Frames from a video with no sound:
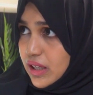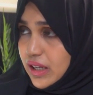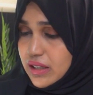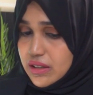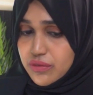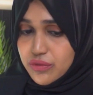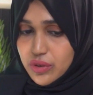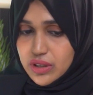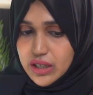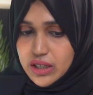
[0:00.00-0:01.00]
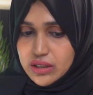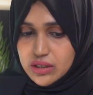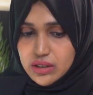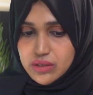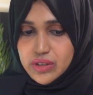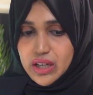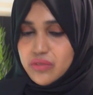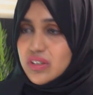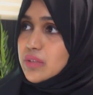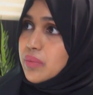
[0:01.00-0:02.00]
And for that, we
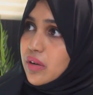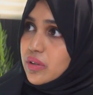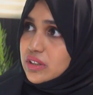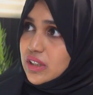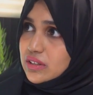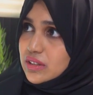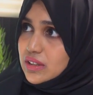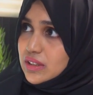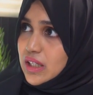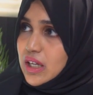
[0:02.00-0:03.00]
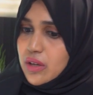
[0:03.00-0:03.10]
have these powered sensors,